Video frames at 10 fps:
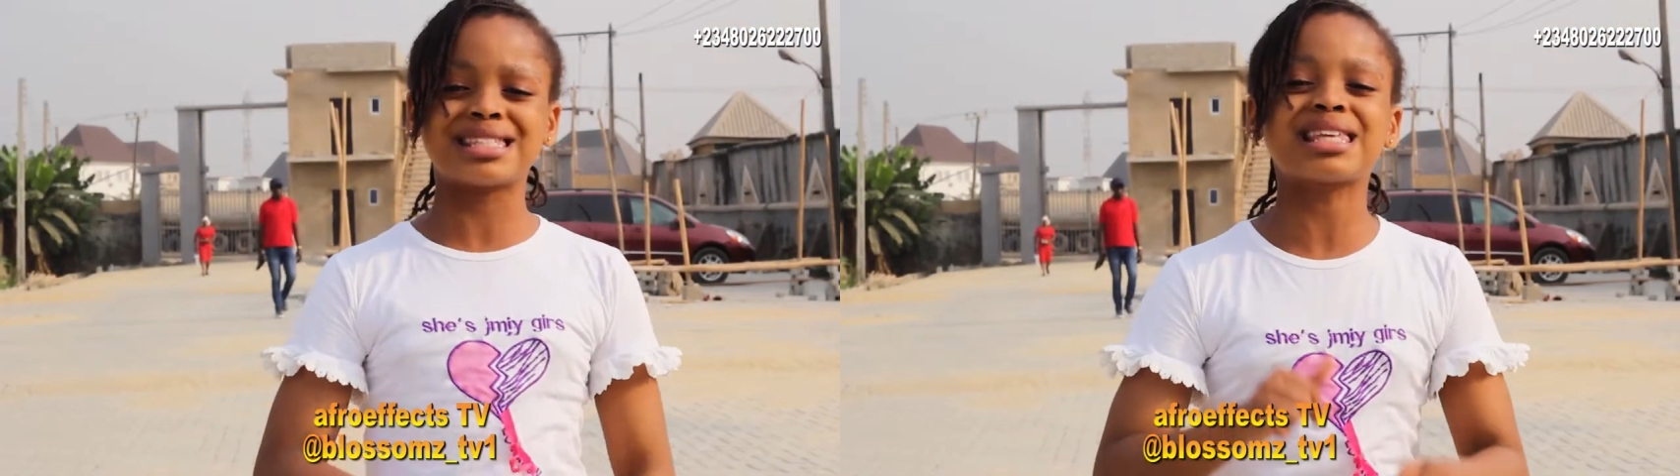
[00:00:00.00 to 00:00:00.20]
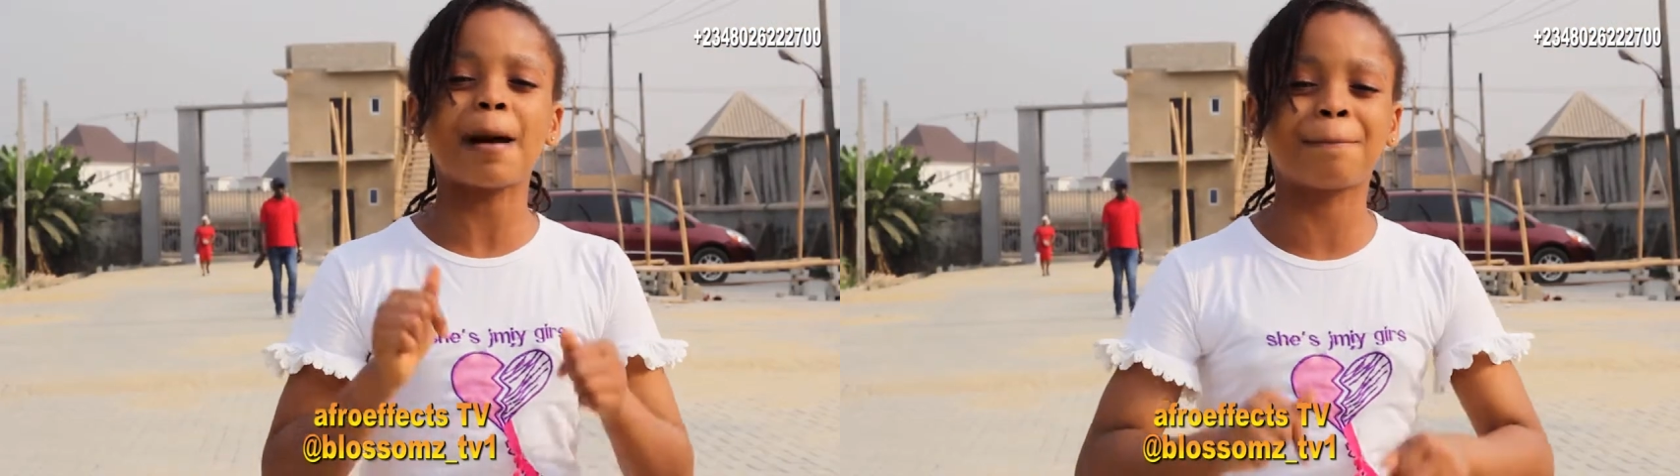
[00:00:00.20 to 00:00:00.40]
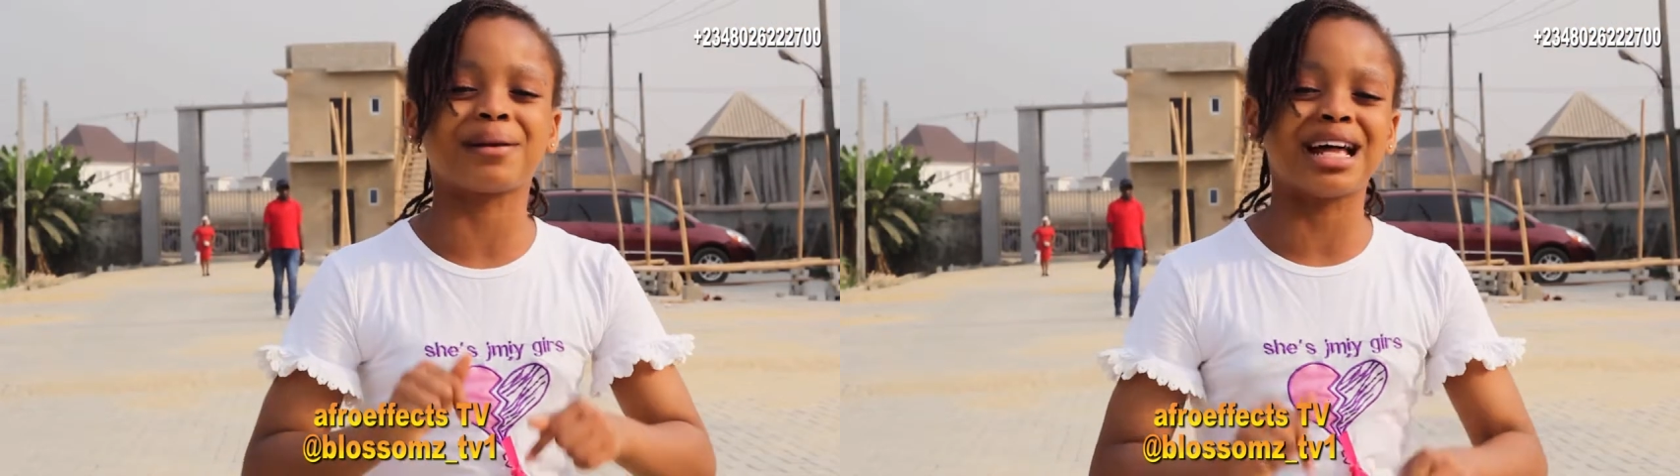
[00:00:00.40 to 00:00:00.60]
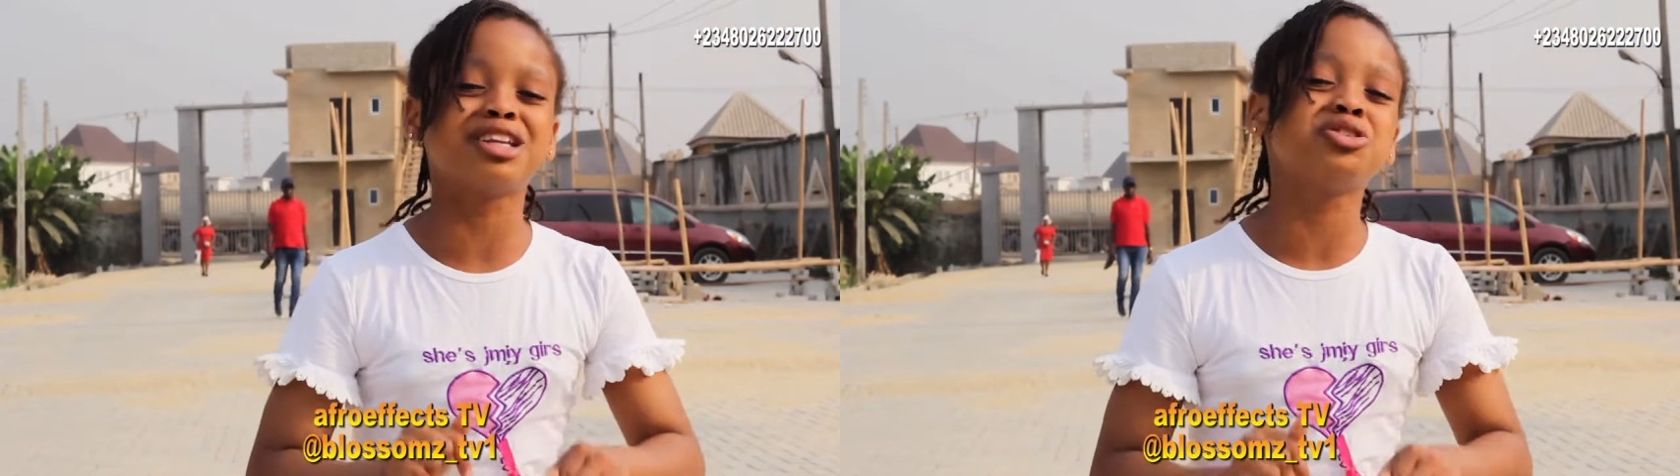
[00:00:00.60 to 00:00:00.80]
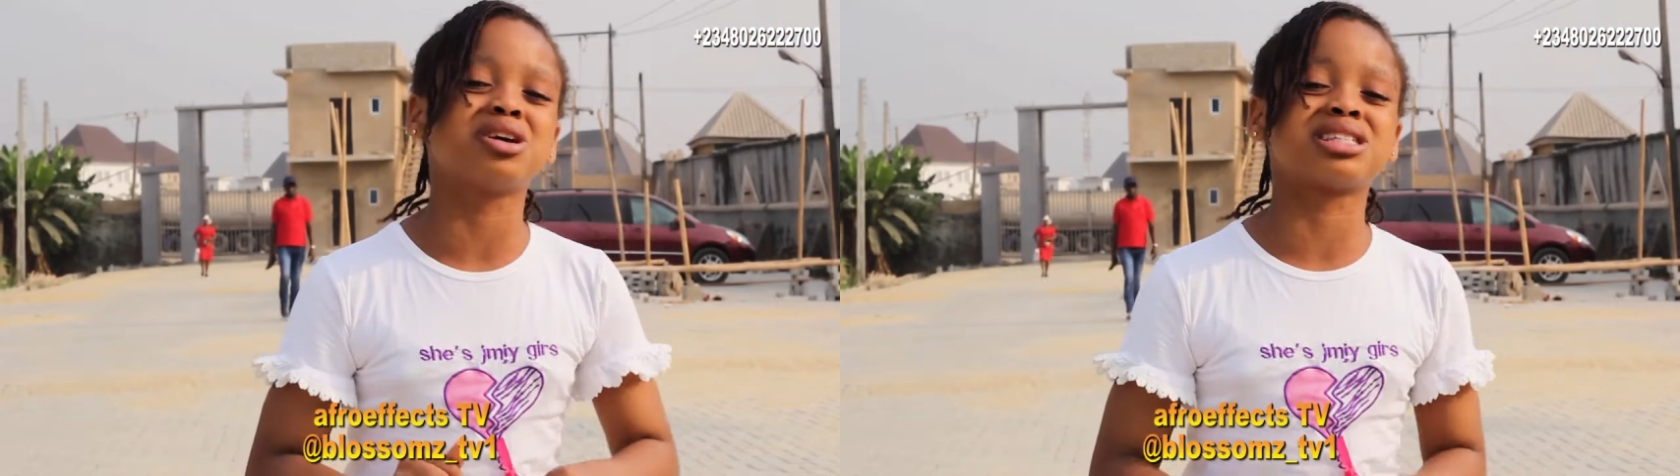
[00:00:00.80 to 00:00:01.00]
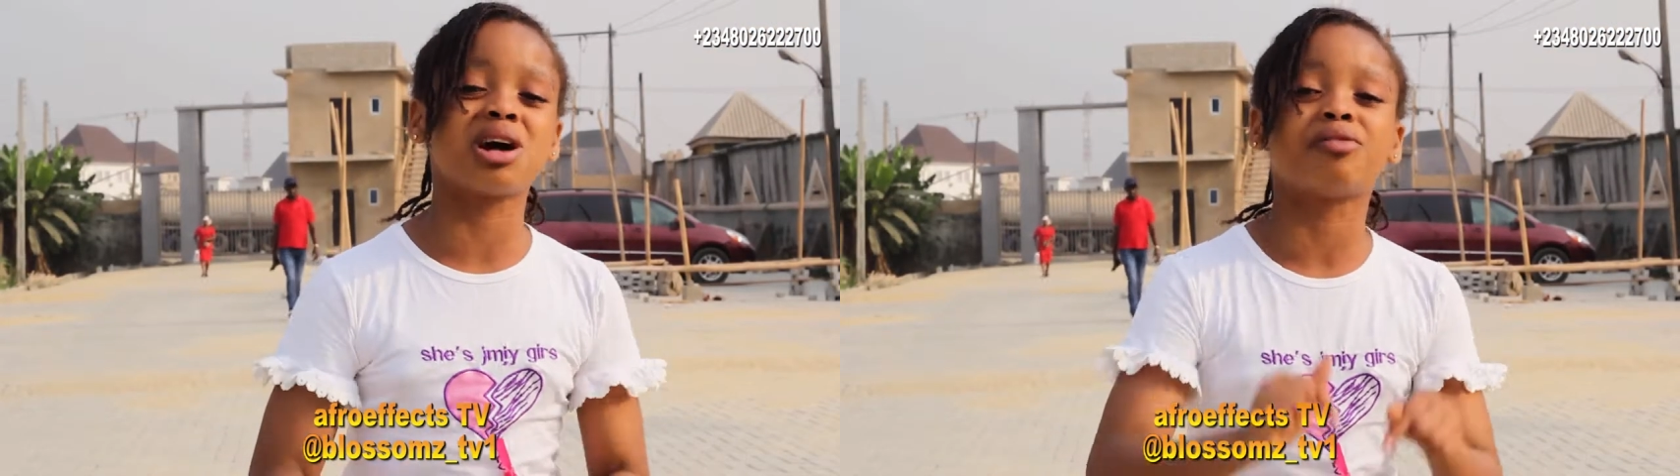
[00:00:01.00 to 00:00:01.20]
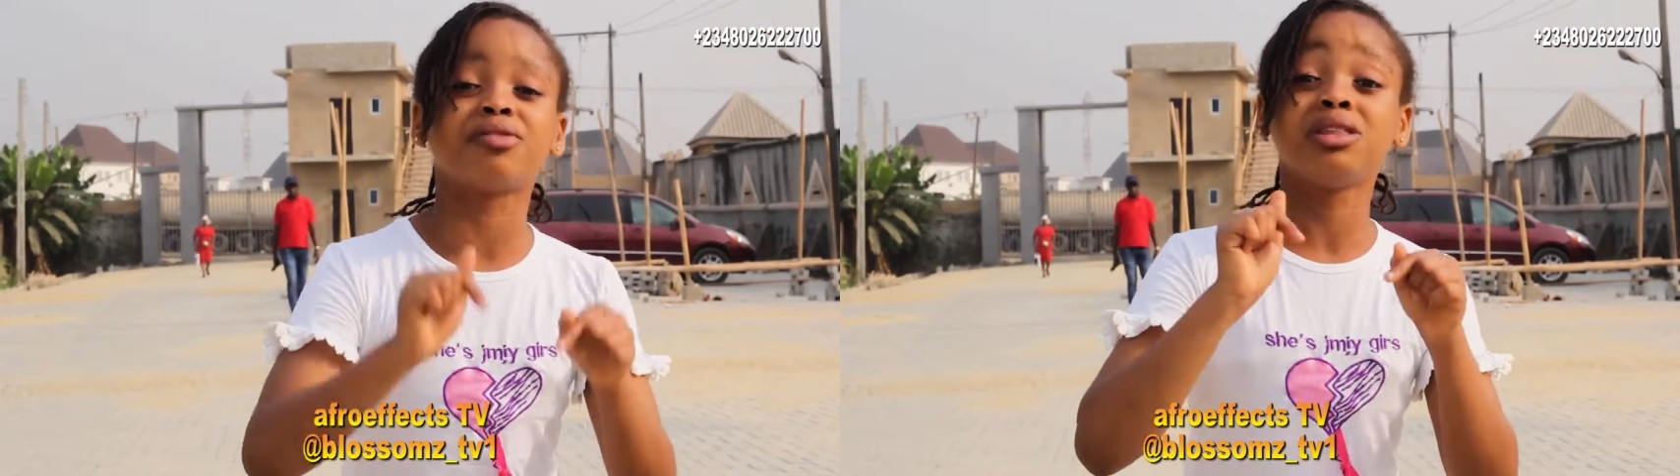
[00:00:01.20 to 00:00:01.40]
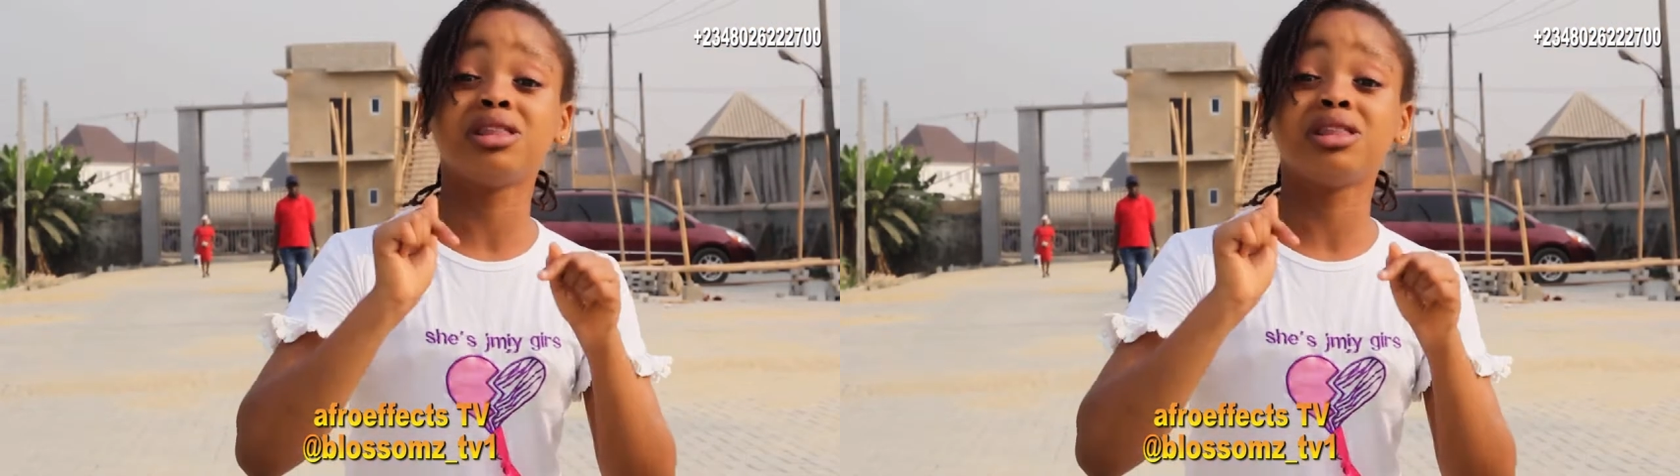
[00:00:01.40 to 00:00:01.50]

start planning yourself